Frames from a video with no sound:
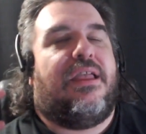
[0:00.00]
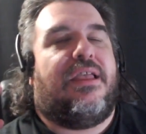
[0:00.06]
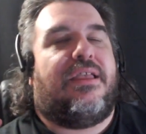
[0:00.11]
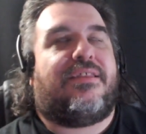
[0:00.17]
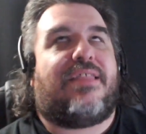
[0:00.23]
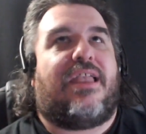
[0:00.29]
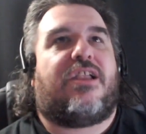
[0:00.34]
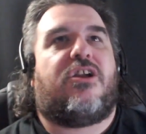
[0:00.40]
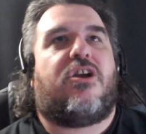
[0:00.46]
It's
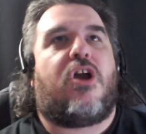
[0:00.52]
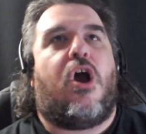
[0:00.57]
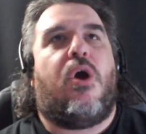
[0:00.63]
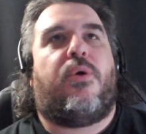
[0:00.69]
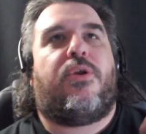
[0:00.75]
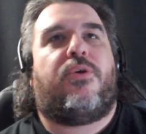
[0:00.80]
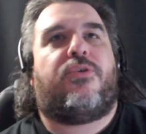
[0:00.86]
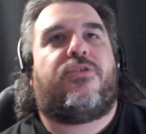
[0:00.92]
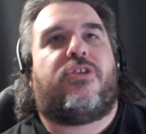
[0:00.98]
like
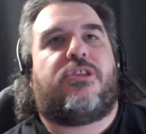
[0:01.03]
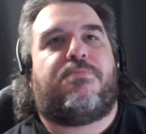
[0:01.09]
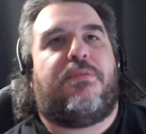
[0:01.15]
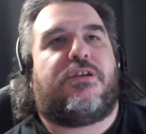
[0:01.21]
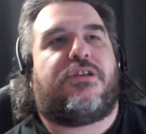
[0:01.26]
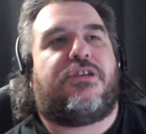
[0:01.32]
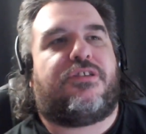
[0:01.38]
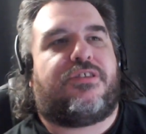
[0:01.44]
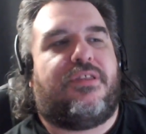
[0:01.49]
Odo's
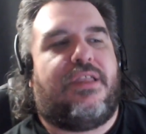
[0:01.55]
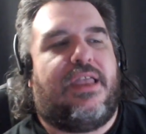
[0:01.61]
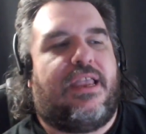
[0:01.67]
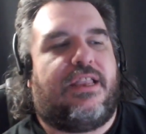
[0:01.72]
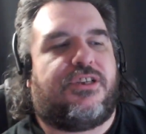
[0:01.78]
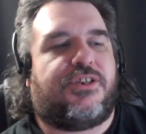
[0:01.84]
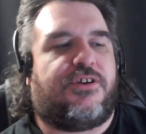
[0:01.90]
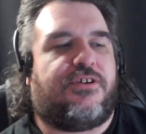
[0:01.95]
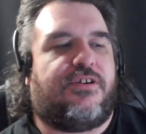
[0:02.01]
suspicious
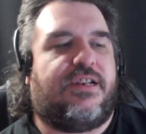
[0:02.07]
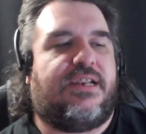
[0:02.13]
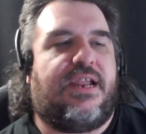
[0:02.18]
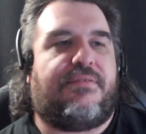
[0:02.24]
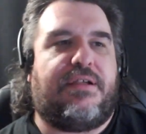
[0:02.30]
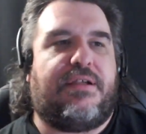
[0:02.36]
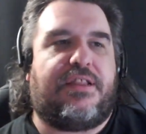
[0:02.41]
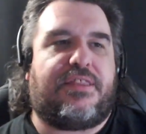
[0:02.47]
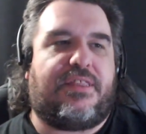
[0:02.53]
nature and
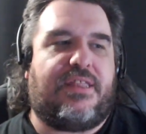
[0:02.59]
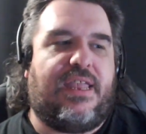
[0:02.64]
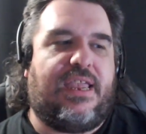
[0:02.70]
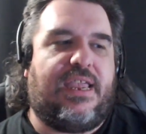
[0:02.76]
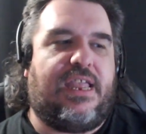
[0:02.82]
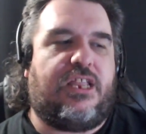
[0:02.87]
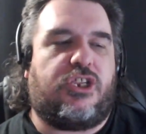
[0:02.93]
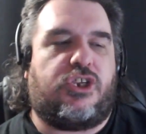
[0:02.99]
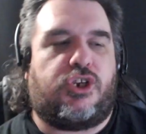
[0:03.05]
everything,
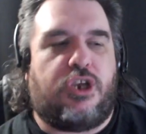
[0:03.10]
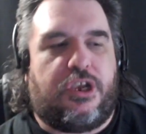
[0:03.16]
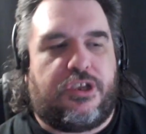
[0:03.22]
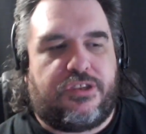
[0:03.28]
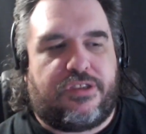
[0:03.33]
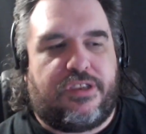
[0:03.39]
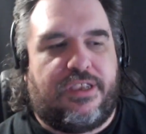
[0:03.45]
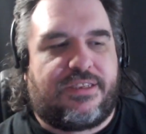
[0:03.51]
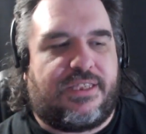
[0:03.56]
and
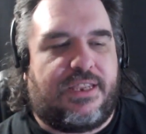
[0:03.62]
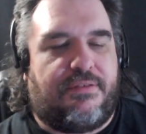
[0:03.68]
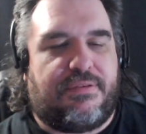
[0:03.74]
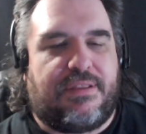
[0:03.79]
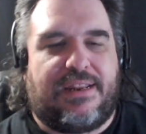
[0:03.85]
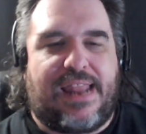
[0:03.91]
justice and everything.